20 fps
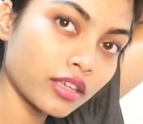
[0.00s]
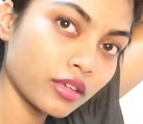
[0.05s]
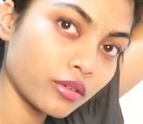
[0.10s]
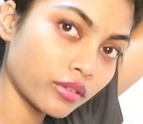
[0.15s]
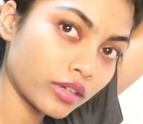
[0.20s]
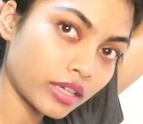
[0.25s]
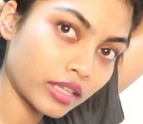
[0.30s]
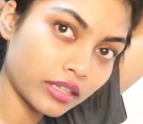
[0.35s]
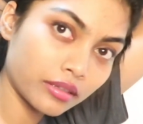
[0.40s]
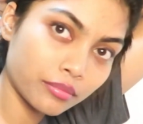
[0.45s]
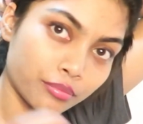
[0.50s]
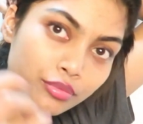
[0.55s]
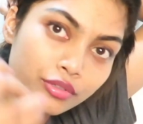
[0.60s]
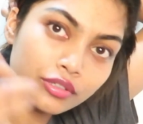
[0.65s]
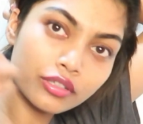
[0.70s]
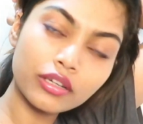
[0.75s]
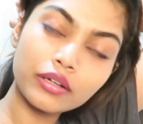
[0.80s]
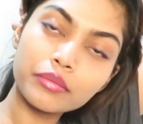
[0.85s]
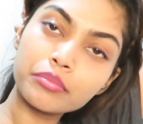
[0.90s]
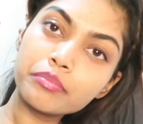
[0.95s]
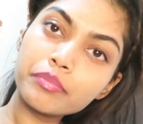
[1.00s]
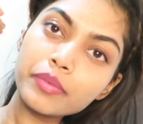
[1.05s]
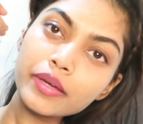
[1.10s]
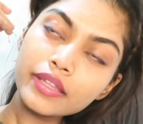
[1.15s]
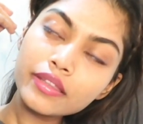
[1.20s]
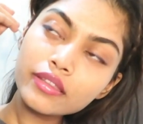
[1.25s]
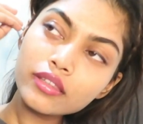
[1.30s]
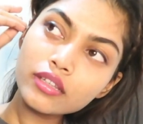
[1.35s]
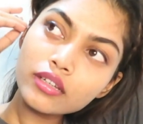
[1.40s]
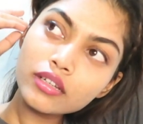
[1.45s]
You can put a
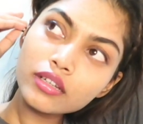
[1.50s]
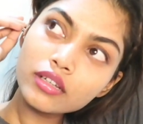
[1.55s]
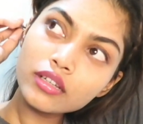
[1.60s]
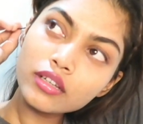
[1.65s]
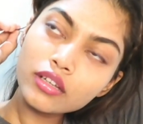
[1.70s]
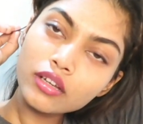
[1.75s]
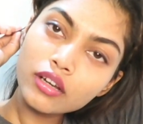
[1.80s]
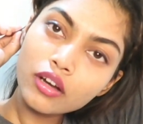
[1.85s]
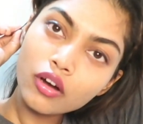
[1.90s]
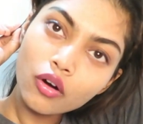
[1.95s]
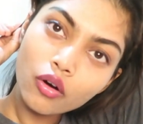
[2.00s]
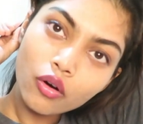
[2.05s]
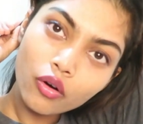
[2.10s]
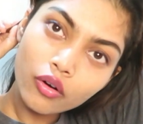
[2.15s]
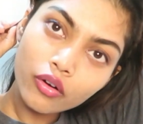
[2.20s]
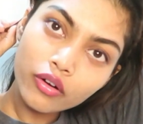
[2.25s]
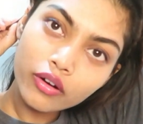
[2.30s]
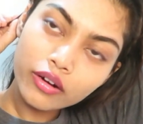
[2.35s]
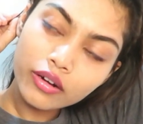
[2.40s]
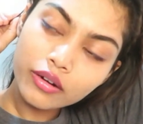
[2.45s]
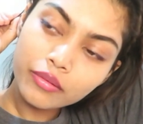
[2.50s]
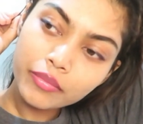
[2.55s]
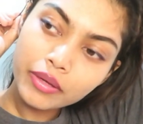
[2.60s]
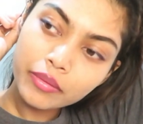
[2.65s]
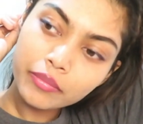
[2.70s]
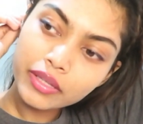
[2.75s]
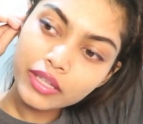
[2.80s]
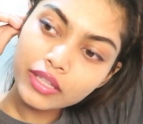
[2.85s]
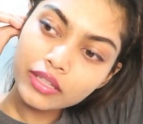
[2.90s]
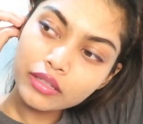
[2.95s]
pin or
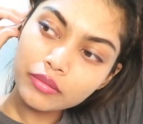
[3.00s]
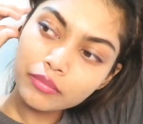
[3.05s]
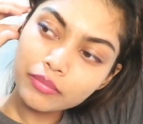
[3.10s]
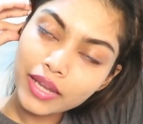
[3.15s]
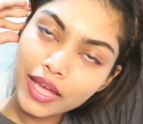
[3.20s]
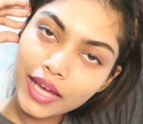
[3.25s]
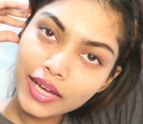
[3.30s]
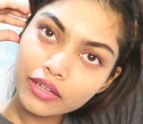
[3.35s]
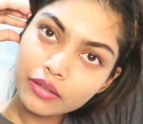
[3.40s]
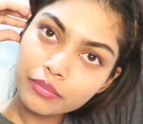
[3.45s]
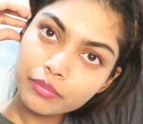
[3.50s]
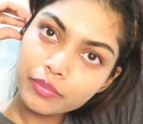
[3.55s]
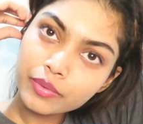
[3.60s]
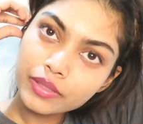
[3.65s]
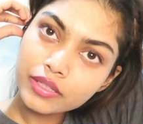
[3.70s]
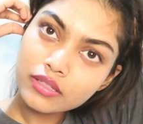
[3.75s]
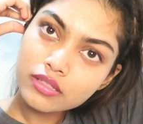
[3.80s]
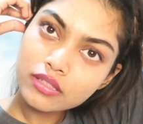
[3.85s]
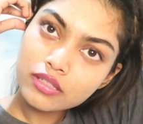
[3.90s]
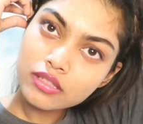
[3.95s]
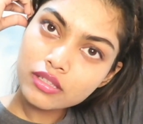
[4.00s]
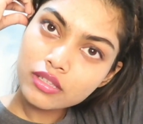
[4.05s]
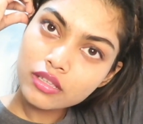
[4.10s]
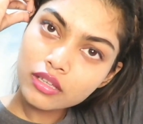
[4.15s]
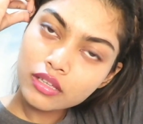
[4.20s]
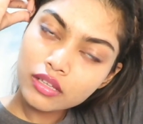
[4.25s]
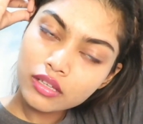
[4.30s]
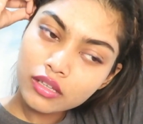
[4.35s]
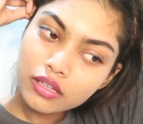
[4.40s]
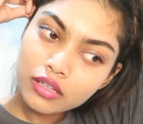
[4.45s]
maybe the black pins,
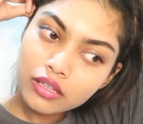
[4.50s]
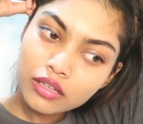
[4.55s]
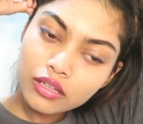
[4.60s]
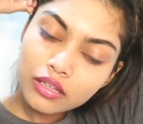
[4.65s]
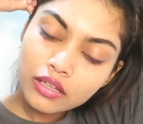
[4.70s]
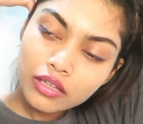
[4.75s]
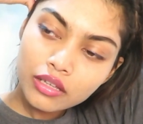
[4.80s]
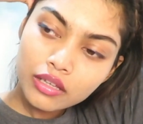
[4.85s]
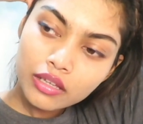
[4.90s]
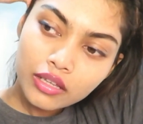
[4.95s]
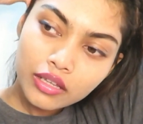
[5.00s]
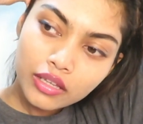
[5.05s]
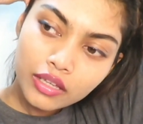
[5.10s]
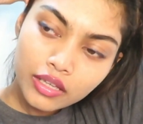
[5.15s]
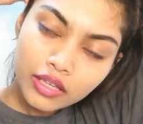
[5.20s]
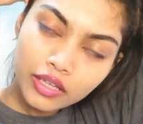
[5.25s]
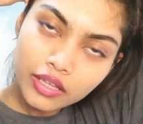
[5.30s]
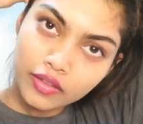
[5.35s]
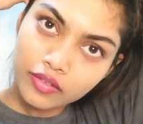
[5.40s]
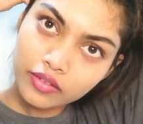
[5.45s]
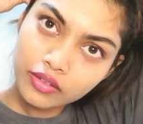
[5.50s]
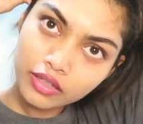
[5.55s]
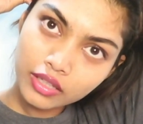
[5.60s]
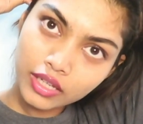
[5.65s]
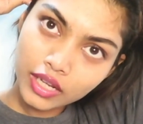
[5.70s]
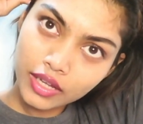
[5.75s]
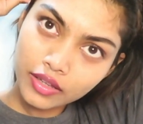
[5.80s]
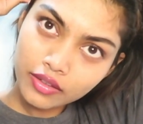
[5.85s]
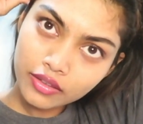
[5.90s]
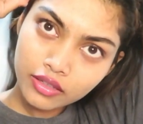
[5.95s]
and
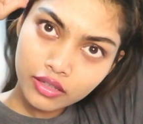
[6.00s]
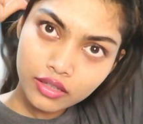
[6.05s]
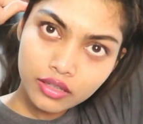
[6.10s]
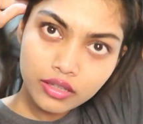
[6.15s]
done.